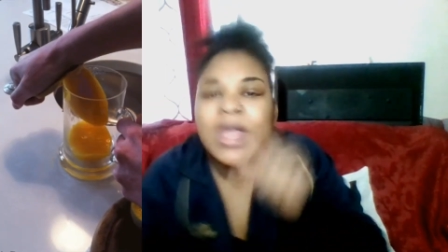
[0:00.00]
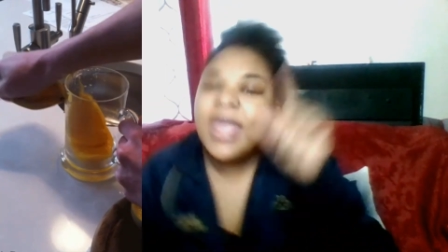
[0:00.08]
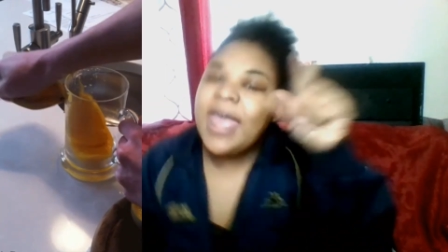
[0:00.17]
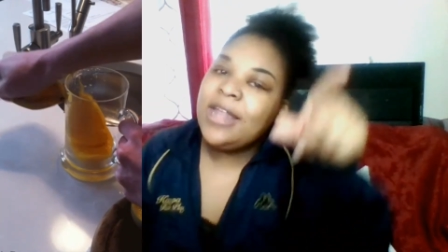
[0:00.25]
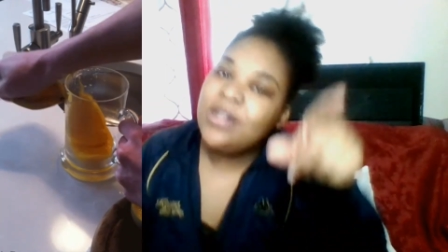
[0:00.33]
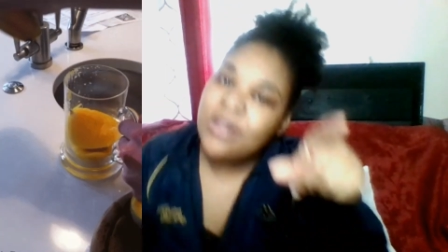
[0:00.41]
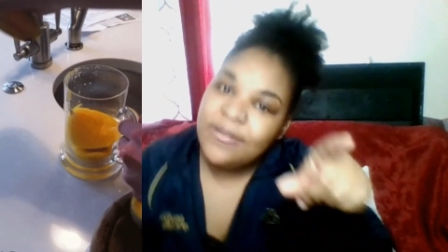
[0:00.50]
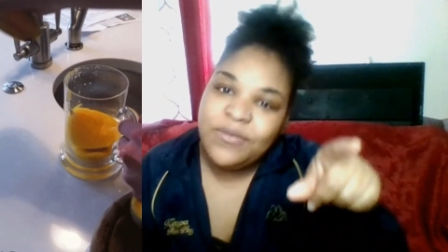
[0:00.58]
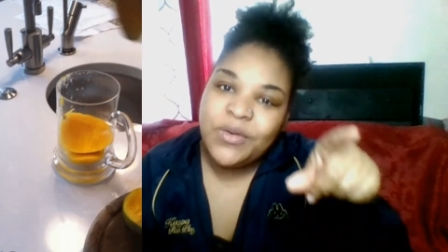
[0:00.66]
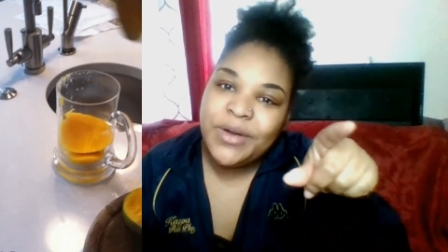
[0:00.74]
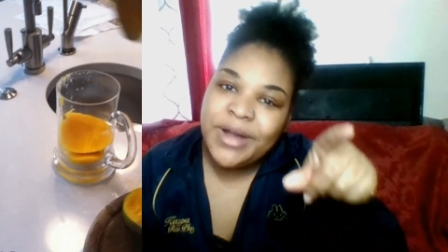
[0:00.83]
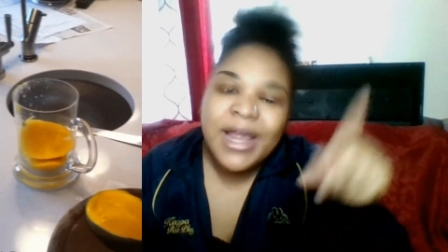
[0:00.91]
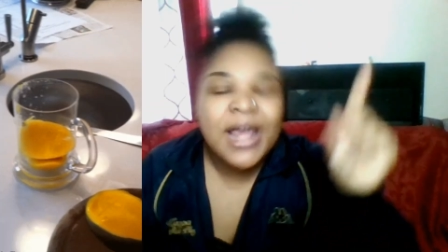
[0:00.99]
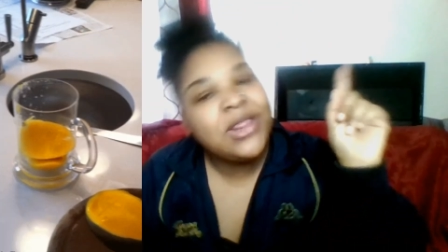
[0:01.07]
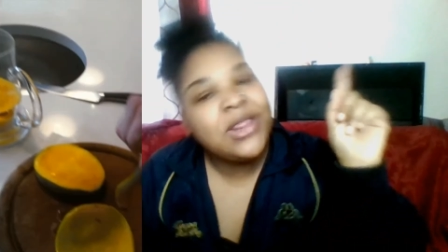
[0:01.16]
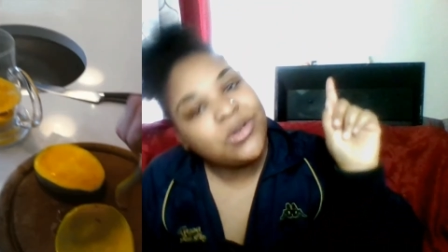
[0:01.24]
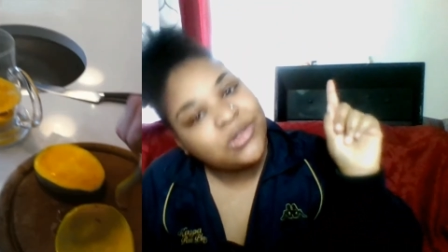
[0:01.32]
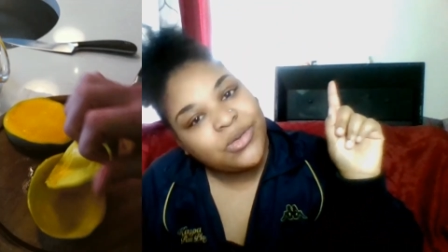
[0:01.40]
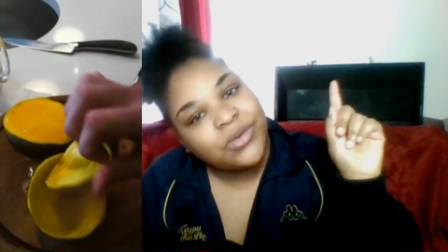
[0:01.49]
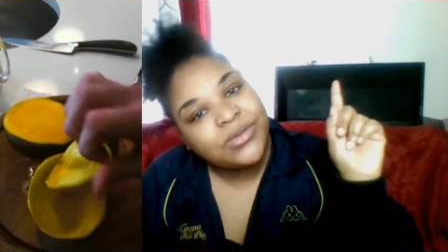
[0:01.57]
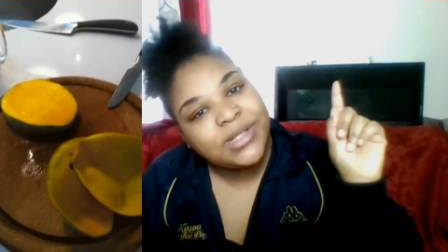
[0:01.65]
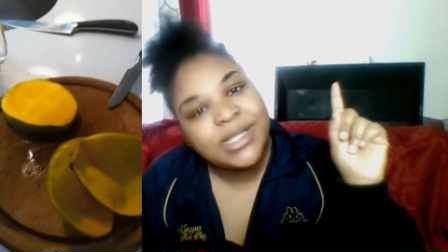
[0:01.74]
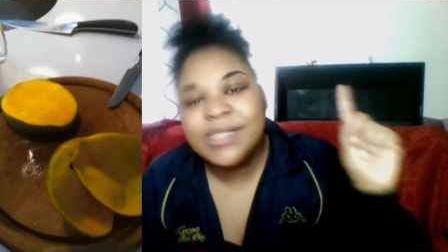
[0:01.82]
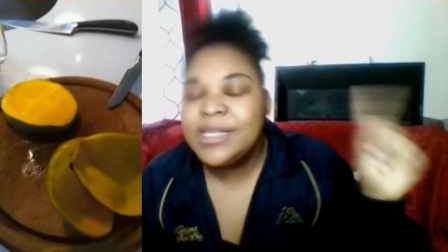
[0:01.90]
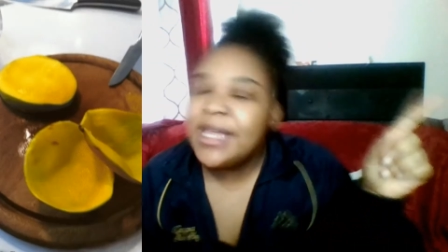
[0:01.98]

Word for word: And look for those roses